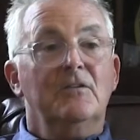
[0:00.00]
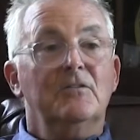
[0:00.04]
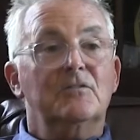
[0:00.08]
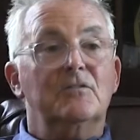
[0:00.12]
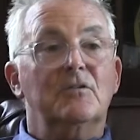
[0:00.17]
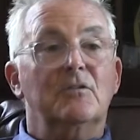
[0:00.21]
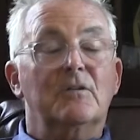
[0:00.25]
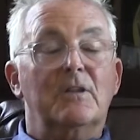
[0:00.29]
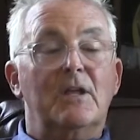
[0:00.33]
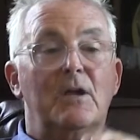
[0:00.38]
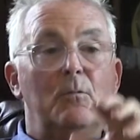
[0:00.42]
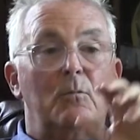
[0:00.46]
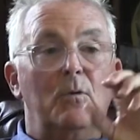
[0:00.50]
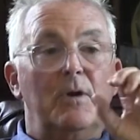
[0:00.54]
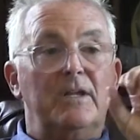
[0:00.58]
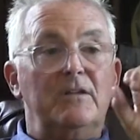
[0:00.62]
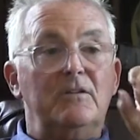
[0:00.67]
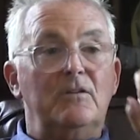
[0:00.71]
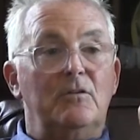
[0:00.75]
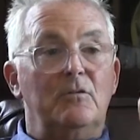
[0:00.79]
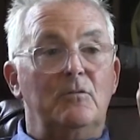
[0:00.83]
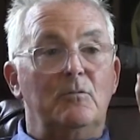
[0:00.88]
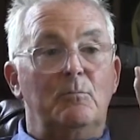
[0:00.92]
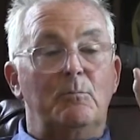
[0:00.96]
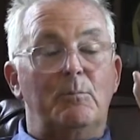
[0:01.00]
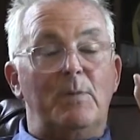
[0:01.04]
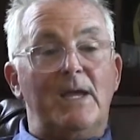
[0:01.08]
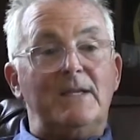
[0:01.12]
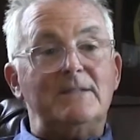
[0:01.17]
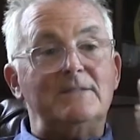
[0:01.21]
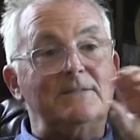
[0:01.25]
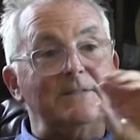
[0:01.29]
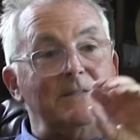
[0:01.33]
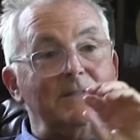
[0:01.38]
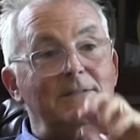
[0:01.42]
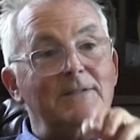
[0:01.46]
So they went to
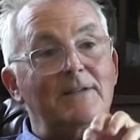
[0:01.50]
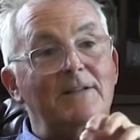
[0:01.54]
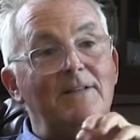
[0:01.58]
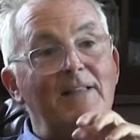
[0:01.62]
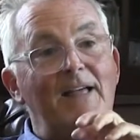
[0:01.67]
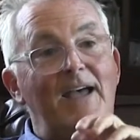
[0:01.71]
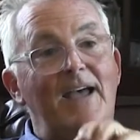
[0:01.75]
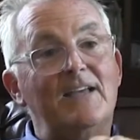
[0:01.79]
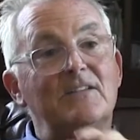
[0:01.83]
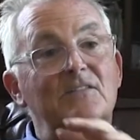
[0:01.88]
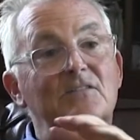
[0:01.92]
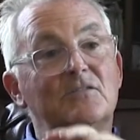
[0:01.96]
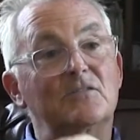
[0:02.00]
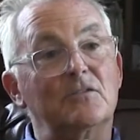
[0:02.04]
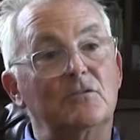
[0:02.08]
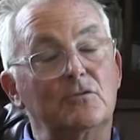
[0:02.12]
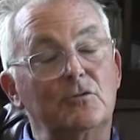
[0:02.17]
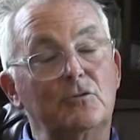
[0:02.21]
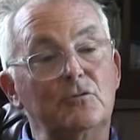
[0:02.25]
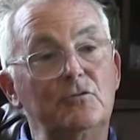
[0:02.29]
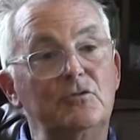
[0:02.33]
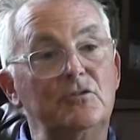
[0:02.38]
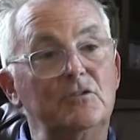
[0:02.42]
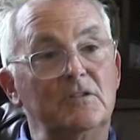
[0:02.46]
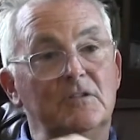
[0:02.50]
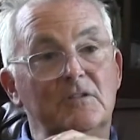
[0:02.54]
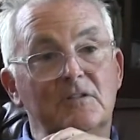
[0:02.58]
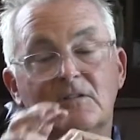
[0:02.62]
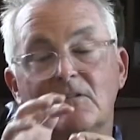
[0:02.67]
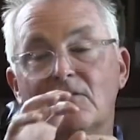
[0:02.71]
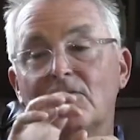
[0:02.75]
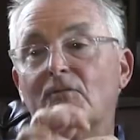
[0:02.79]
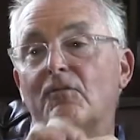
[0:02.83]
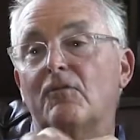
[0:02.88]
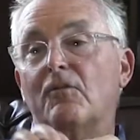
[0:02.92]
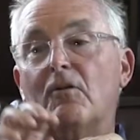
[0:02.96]
best-in-class
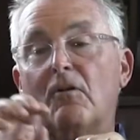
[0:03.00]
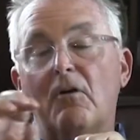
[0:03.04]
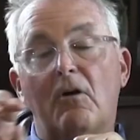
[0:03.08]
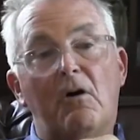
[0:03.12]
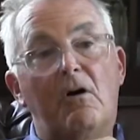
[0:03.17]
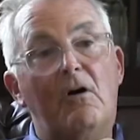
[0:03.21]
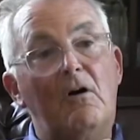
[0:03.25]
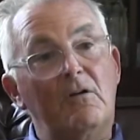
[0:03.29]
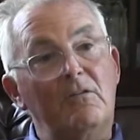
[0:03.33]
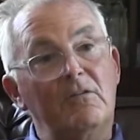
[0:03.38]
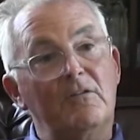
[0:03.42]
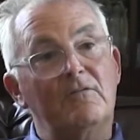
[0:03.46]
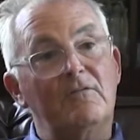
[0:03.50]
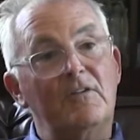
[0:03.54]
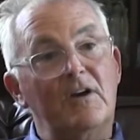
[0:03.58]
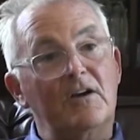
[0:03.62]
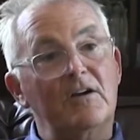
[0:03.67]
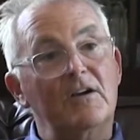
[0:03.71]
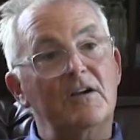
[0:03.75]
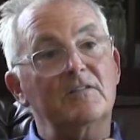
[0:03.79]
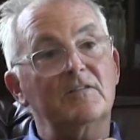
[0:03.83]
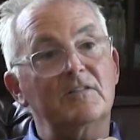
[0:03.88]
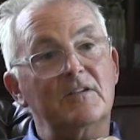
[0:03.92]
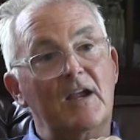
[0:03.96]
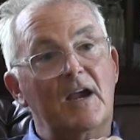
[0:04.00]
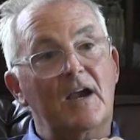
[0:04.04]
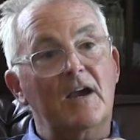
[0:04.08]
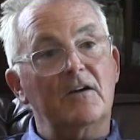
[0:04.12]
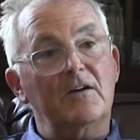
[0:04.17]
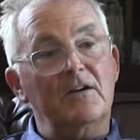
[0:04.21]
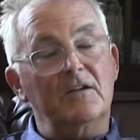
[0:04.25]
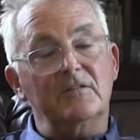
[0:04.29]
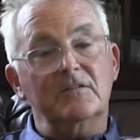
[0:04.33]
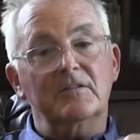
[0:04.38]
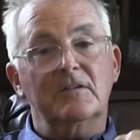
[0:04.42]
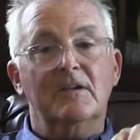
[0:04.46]
solutions for all the various
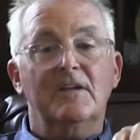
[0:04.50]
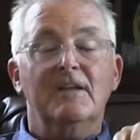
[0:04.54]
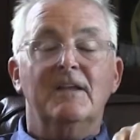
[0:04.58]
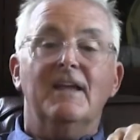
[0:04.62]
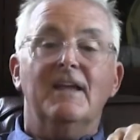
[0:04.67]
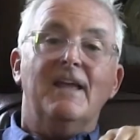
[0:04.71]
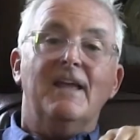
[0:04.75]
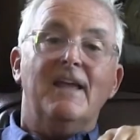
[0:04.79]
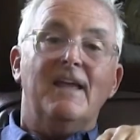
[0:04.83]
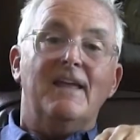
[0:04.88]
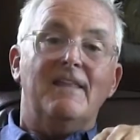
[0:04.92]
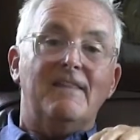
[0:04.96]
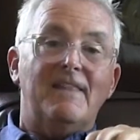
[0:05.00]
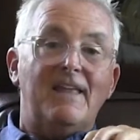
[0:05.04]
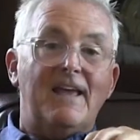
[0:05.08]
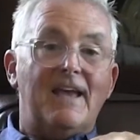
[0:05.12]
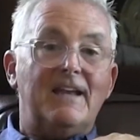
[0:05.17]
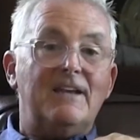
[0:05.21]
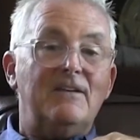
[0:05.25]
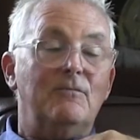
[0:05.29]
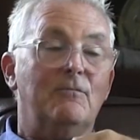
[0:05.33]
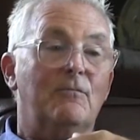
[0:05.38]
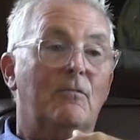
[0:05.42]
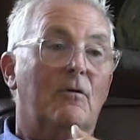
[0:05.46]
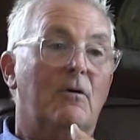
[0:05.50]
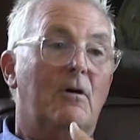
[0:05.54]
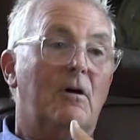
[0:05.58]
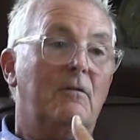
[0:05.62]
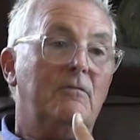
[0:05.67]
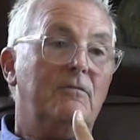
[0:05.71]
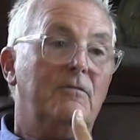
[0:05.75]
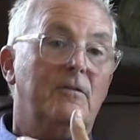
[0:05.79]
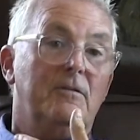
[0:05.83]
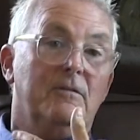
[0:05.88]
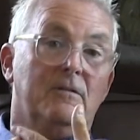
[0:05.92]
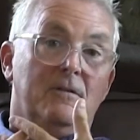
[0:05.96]
areas. And that
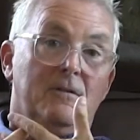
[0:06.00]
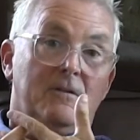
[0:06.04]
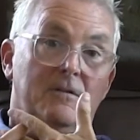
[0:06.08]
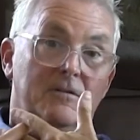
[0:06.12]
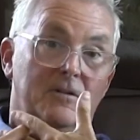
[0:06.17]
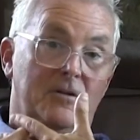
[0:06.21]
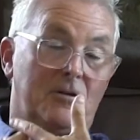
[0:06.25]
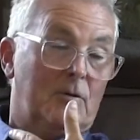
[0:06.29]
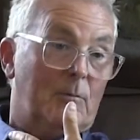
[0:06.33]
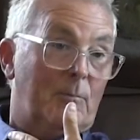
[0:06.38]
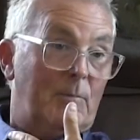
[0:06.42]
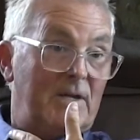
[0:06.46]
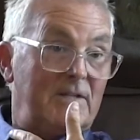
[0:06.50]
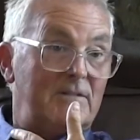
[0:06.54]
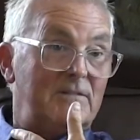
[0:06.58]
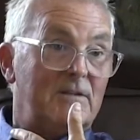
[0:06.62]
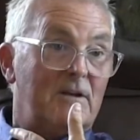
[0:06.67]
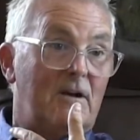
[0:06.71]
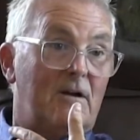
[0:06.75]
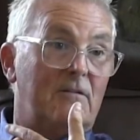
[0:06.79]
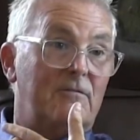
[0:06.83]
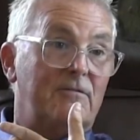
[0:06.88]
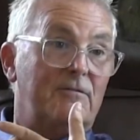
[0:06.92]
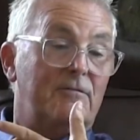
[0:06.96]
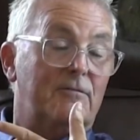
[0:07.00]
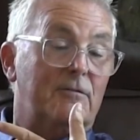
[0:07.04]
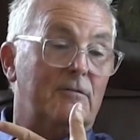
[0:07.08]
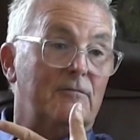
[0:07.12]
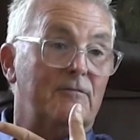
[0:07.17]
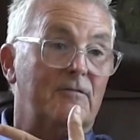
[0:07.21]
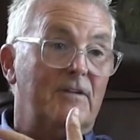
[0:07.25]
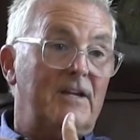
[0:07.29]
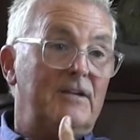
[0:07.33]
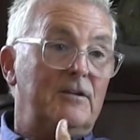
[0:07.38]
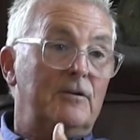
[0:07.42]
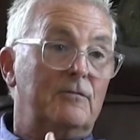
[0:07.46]
involved you know, myself for
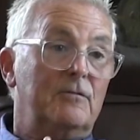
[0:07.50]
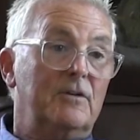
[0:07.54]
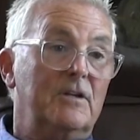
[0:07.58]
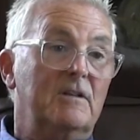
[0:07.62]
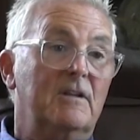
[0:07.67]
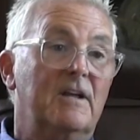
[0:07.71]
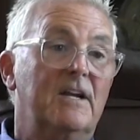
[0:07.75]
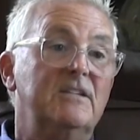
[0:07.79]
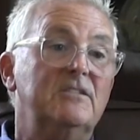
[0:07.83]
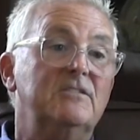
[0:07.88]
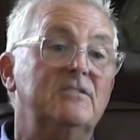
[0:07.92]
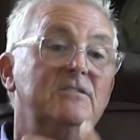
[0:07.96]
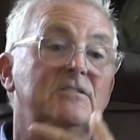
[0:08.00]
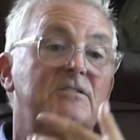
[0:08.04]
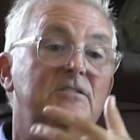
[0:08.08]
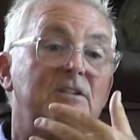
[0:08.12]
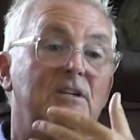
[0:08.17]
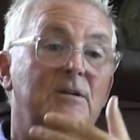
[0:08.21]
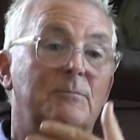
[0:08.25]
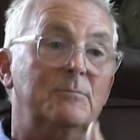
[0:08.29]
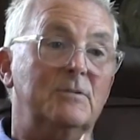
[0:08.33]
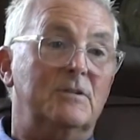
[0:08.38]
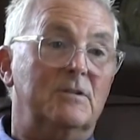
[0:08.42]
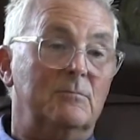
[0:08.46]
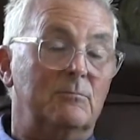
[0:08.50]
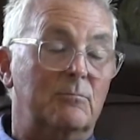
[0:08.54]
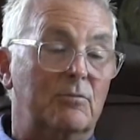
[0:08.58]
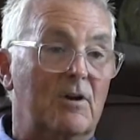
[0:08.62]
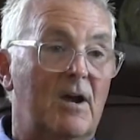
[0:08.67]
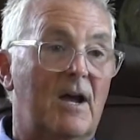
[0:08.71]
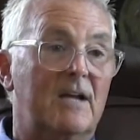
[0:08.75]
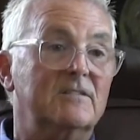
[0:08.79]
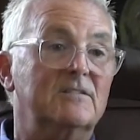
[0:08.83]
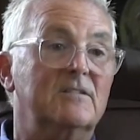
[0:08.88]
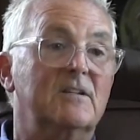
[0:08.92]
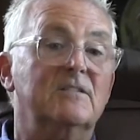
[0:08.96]
vendor relationships and
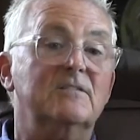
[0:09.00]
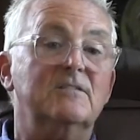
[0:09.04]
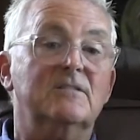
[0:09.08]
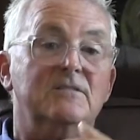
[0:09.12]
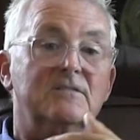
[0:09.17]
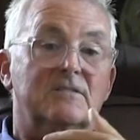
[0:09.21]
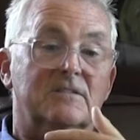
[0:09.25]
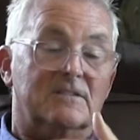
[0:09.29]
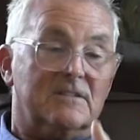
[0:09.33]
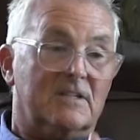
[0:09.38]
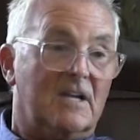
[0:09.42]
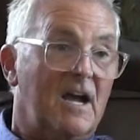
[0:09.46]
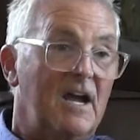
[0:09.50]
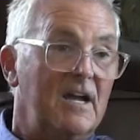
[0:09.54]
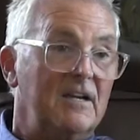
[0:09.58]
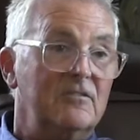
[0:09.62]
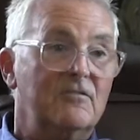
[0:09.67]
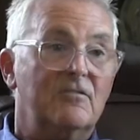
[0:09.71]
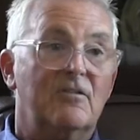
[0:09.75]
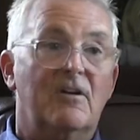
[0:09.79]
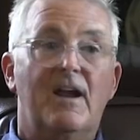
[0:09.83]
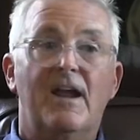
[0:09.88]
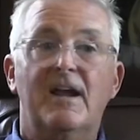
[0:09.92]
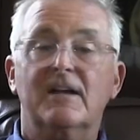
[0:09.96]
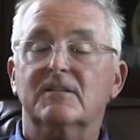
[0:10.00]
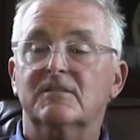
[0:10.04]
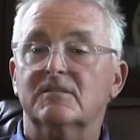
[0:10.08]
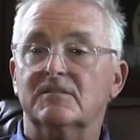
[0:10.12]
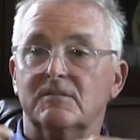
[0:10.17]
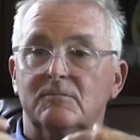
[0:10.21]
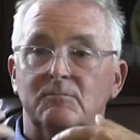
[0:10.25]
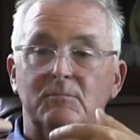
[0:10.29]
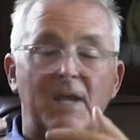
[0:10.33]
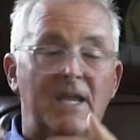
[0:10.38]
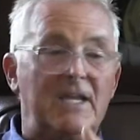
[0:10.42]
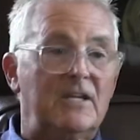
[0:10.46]
processes and
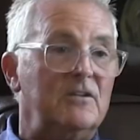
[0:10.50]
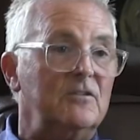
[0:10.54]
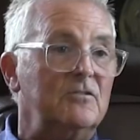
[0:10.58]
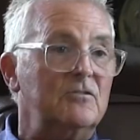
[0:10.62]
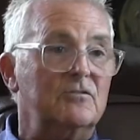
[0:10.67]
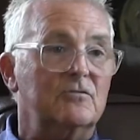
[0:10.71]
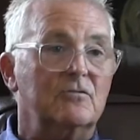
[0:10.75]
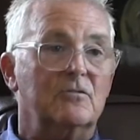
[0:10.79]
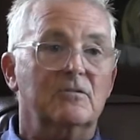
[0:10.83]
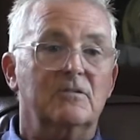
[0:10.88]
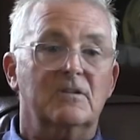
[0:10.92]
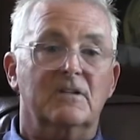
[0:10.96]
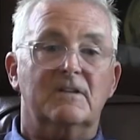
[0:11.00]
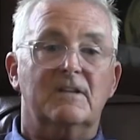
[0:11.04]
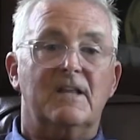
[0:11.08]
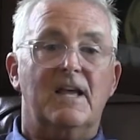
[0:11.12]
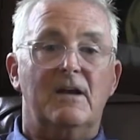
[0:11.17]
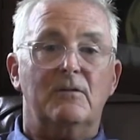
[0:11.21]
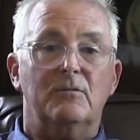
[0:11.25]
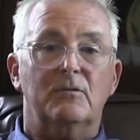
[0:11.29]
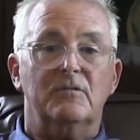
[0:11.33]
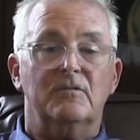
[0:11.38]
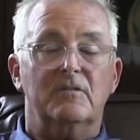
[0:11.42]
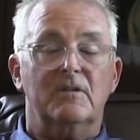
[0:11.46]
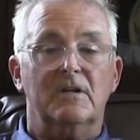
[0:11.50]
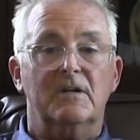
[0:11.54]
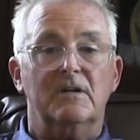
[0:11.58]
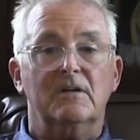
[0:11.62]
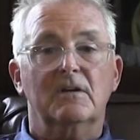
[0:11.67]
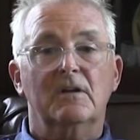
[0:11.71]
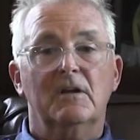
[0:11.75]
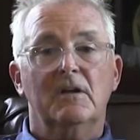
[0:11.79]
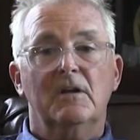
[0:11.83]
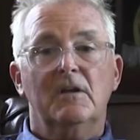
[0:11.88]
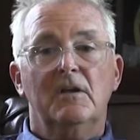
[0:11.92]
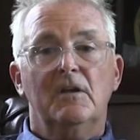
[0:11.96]
contracts and making sure that that was there.
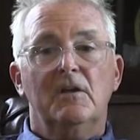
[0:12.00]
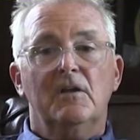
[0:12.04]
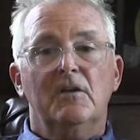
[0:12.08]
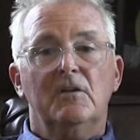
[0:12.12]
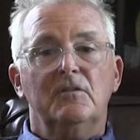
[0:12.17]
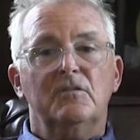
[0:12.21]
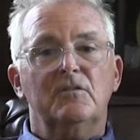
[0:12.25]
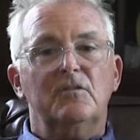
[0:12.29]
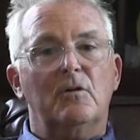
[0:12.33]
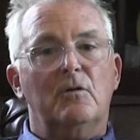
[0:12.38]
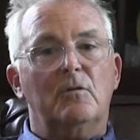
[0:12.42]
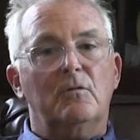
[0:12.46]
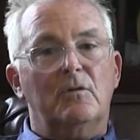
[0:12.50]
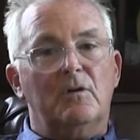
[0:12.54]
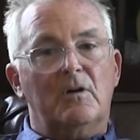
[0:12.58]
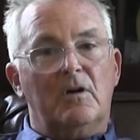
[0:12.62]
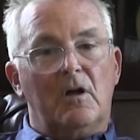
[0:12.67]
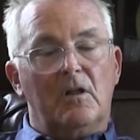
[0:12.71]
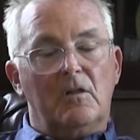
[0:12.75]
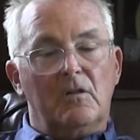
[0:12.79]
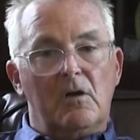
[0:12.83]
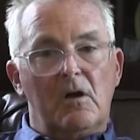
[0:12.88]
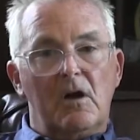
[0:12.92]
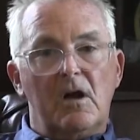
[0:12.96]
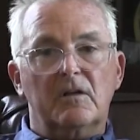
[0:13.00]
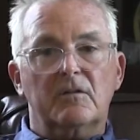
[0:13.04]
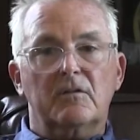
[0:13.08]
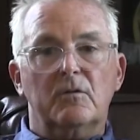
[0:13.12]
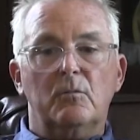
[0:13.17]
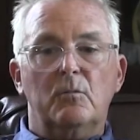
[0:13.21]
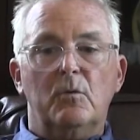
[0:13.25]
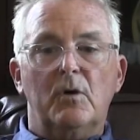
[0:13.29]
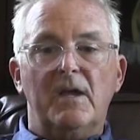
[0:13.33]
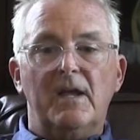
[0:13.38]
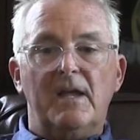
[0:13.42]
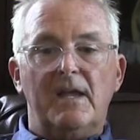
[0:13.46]
So along
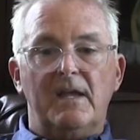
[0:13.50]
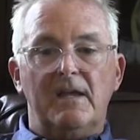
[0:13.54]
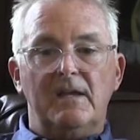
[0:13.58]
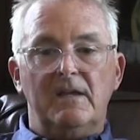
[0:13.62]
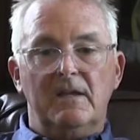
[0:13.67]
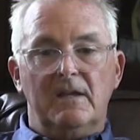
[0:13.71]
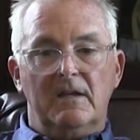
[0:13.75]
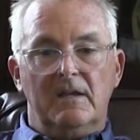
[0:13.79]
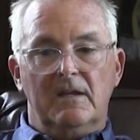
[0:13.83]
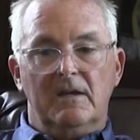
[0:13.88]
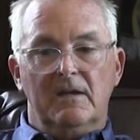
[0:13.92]
the way,